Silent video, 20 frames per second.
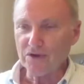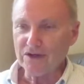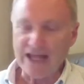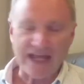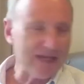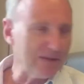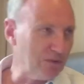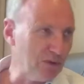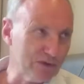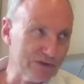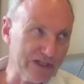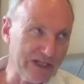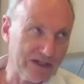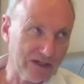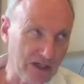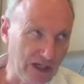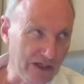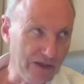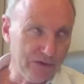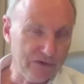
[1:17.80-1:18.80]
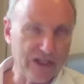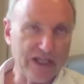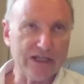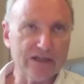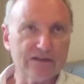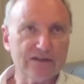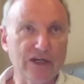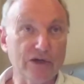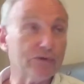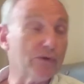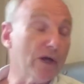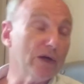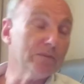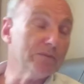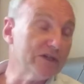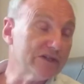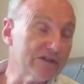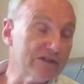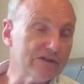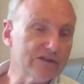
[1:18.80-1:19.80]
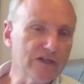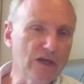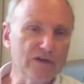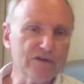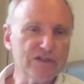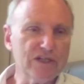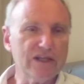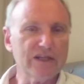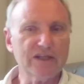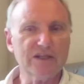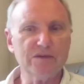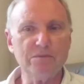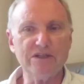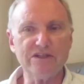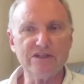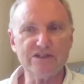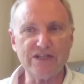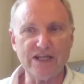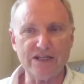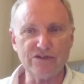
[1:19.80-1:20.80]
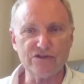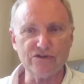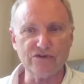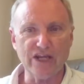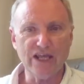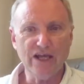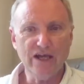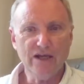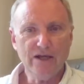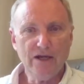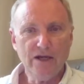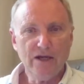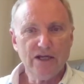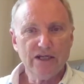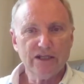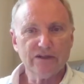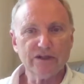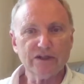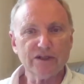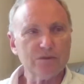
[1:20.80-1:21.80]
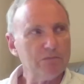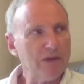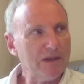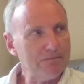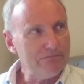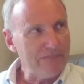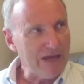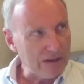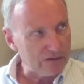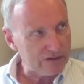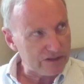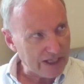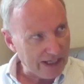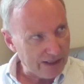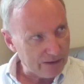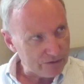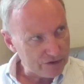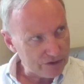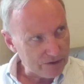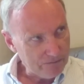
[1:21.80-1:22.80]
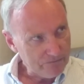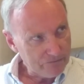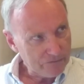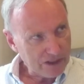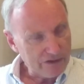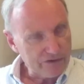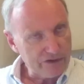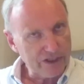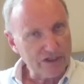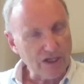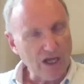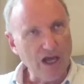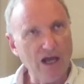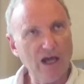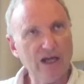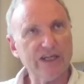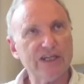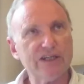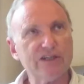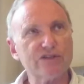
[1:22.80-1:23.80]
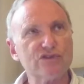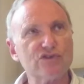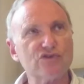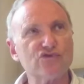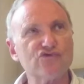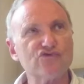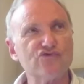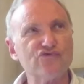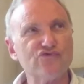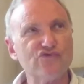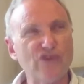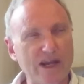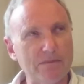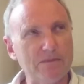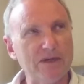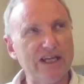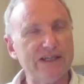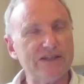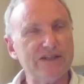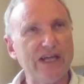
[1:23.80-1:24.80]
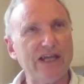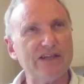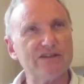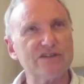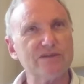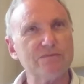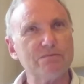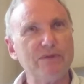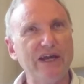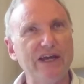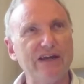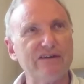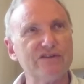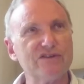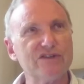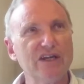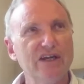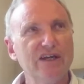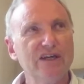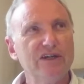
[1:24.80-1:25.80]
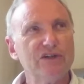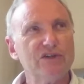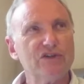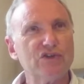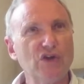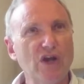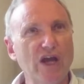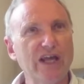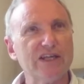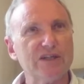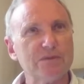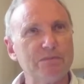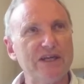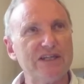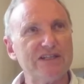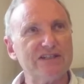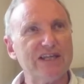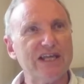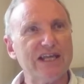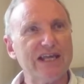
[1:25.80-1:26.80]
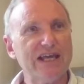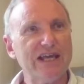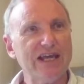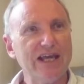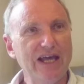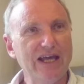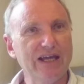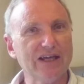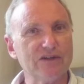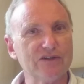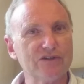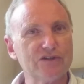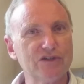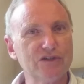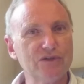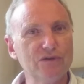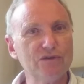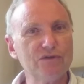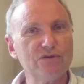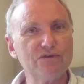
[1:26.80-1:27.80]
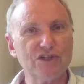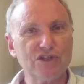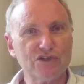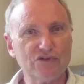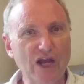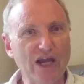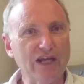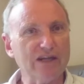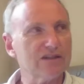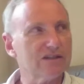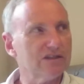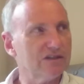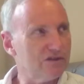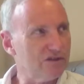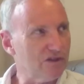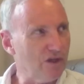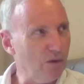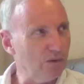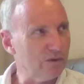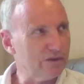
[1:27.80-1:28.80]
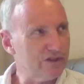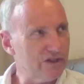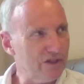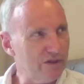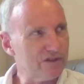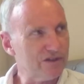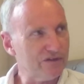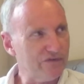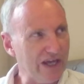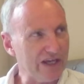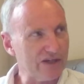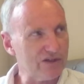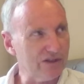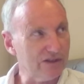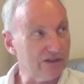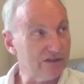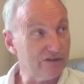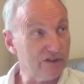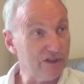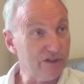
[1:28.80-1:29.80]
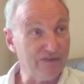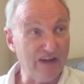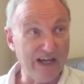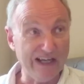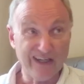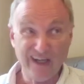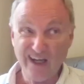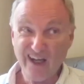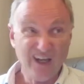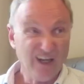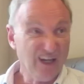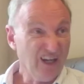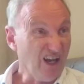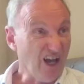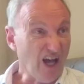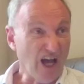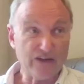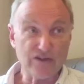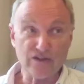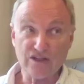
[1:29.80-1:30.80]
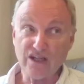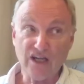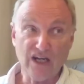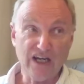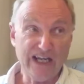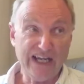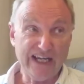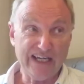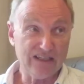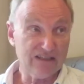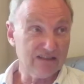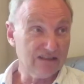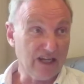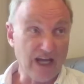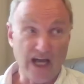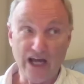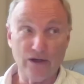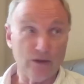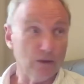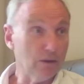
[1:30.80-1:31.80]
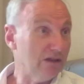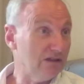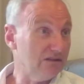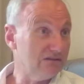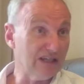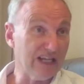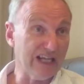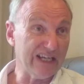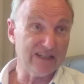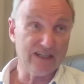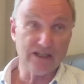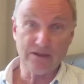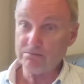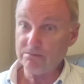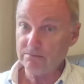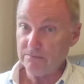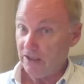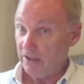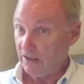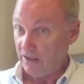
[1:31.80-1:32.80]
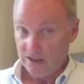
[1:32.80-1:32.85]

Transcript: or labels in clothing, aromas and so on, so that can be the sensory. There can be meltdowns that are extremely intense, and parents try as best they can to distract, console and use affection. You find, I just got to let it go, let the